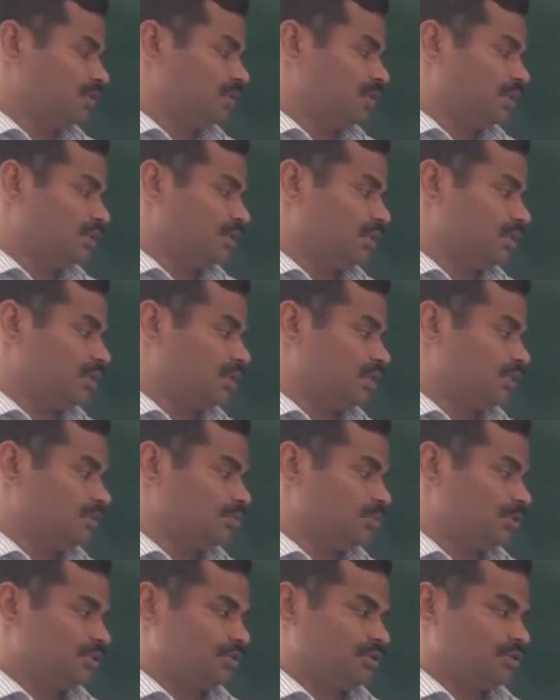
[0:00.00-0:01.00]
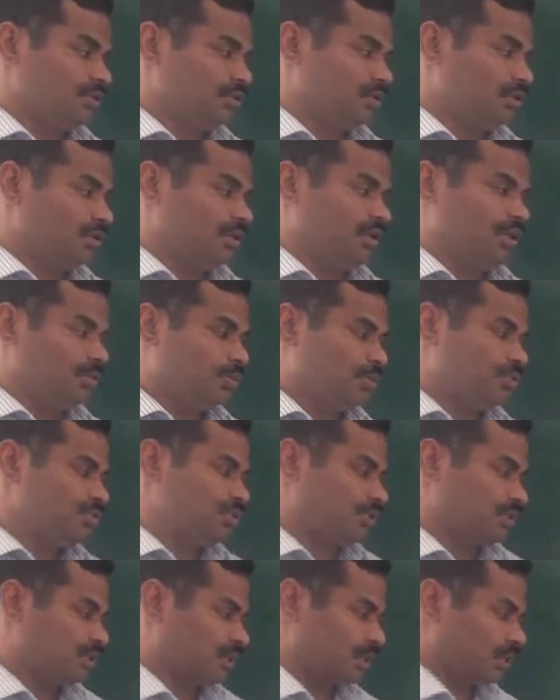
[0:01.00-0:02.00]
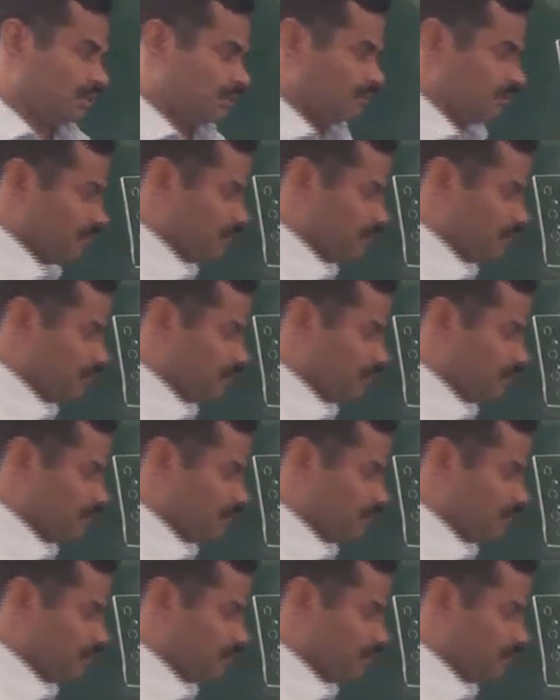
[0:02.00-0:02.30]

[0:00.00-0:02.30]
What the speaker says: That current nothing but the diffusion current.